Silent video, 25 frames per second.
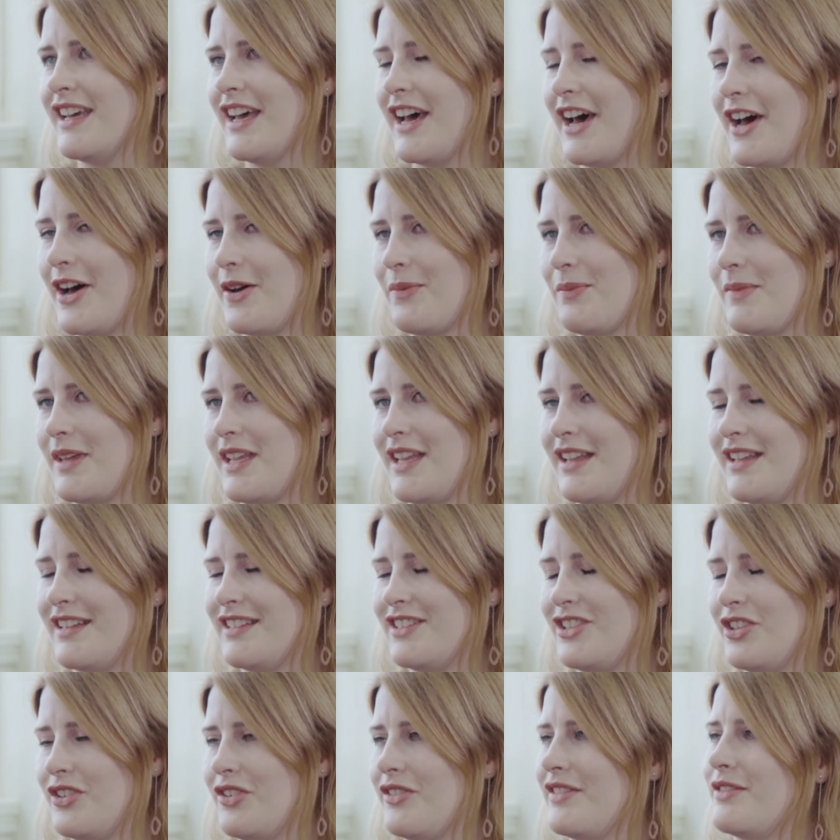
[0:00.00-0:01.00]

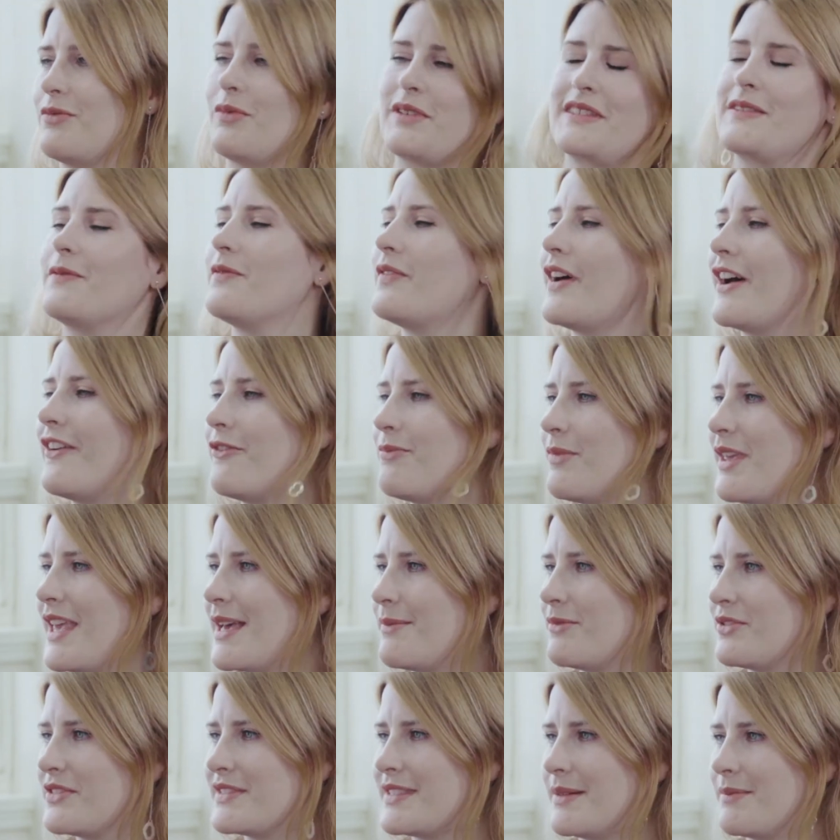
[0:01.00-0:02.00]
It wasn't 5
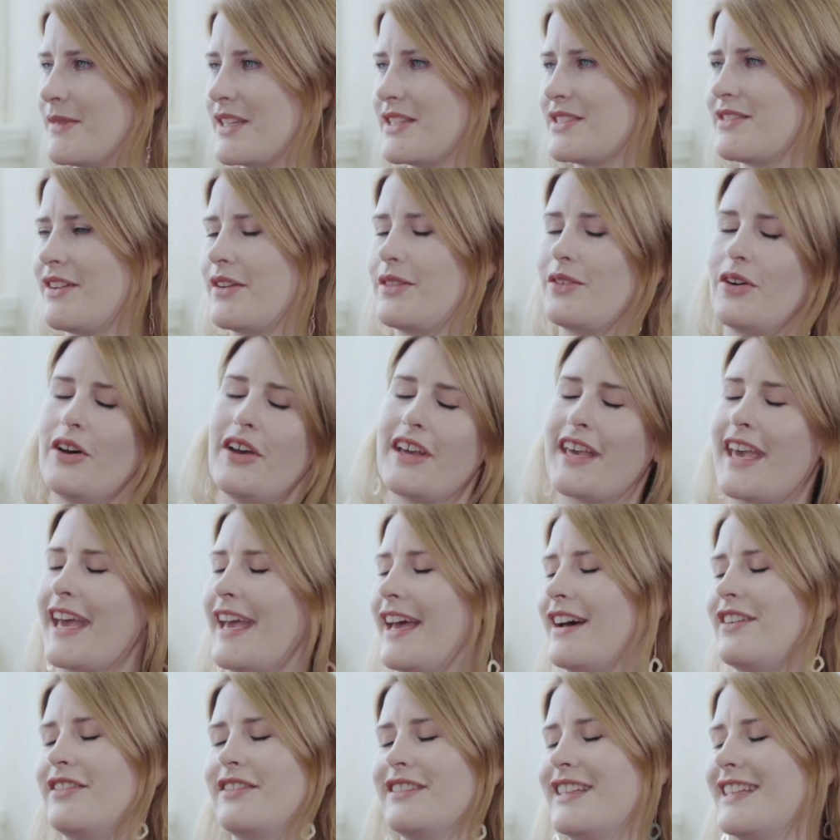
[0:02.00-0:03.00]
p.m. or something. So I thought,
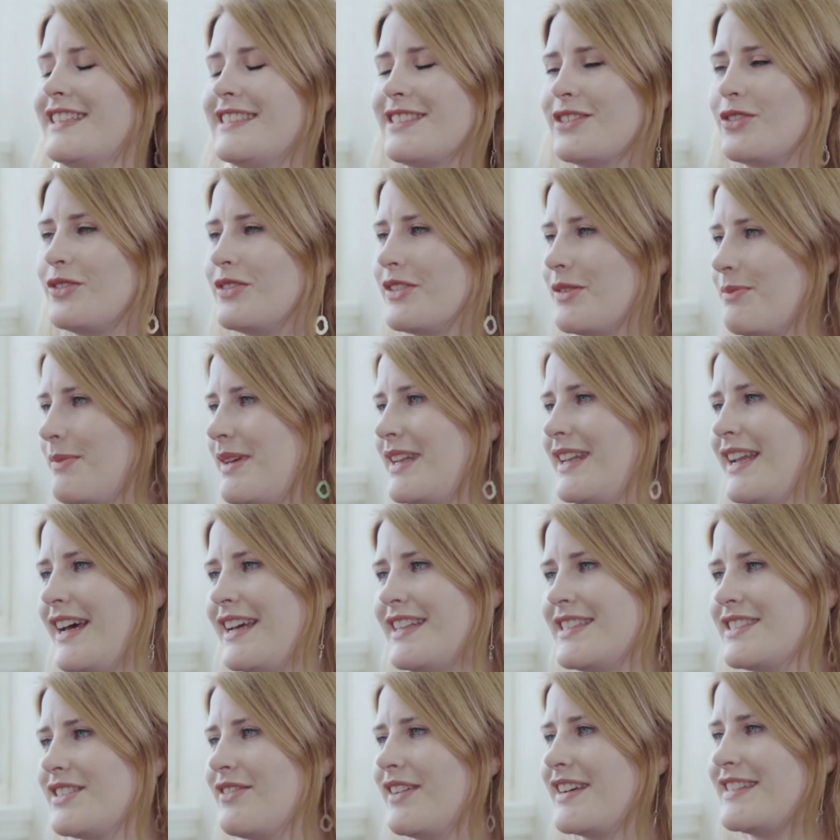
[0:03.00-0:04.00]
okay, let's call it
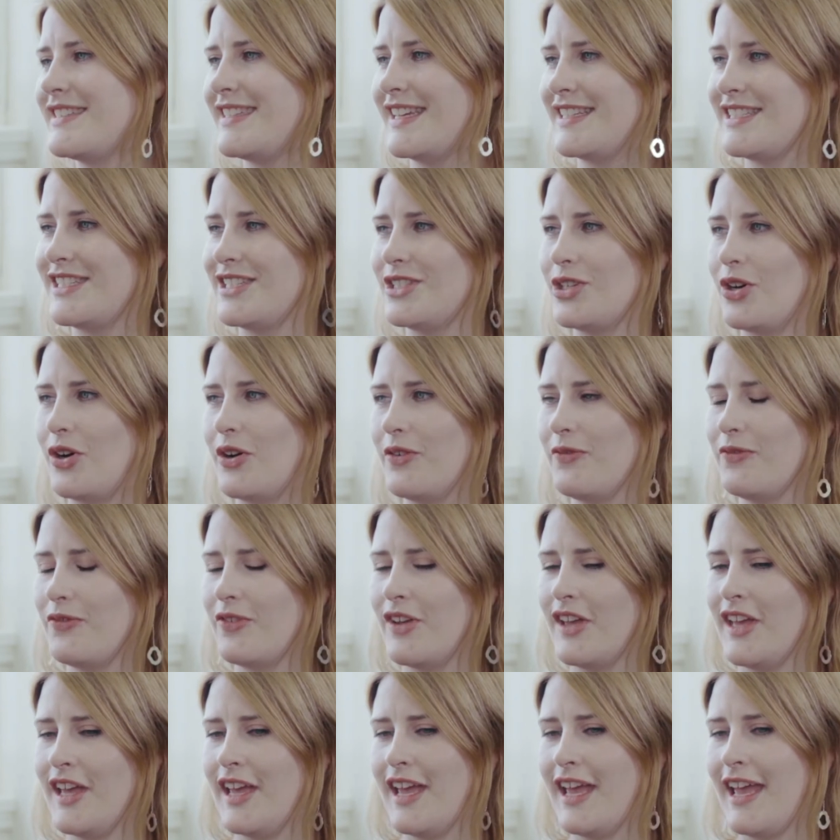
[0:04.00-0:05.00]
midnight. So I sent it off.
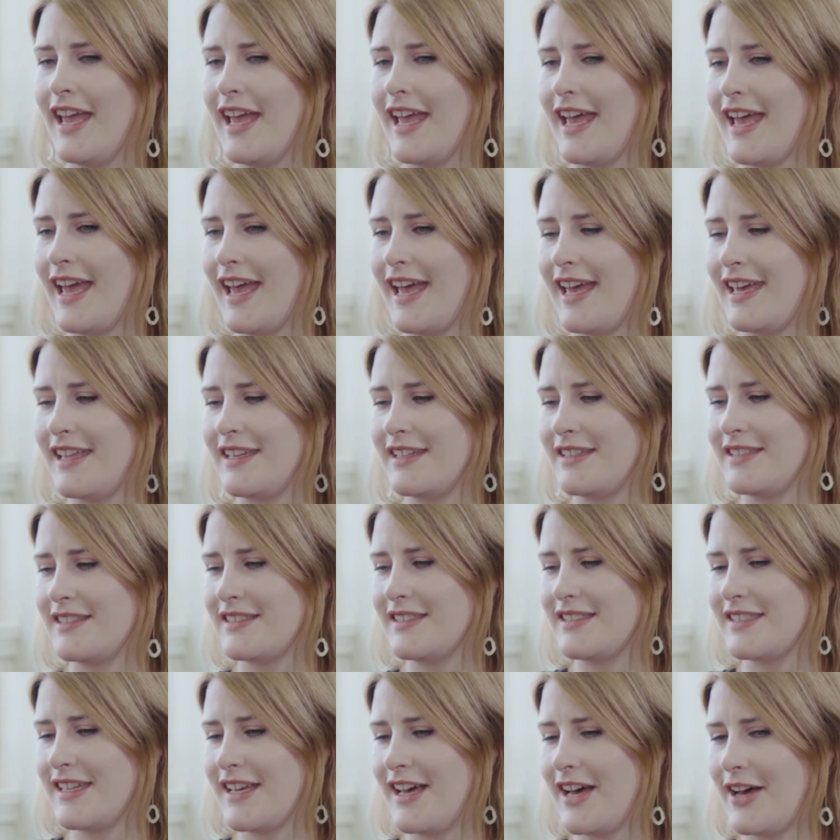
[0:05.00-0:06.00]

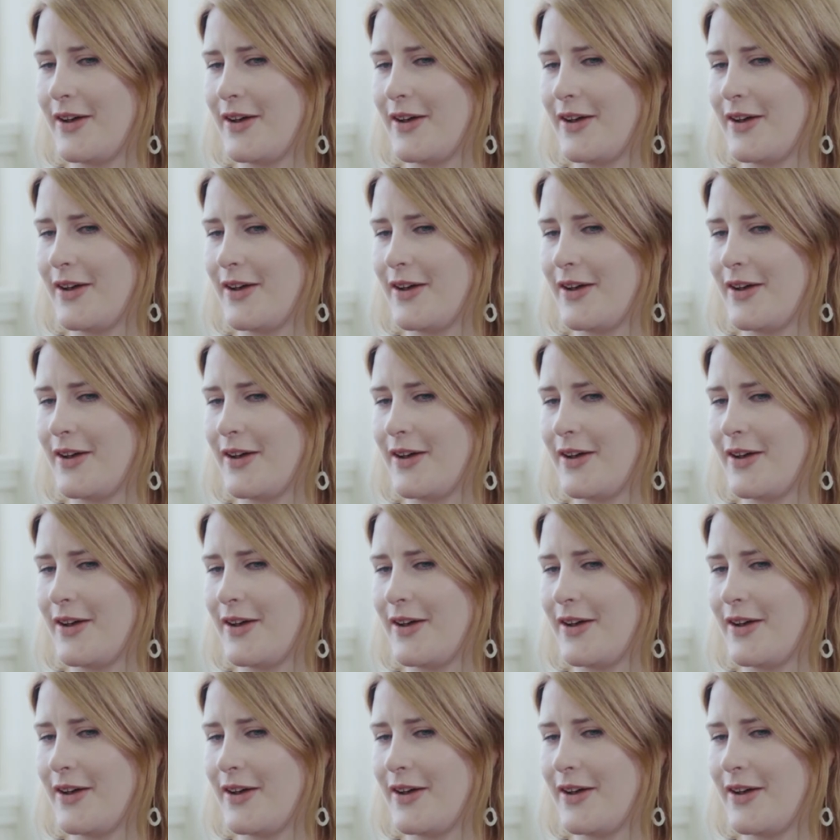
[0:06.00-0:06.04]
And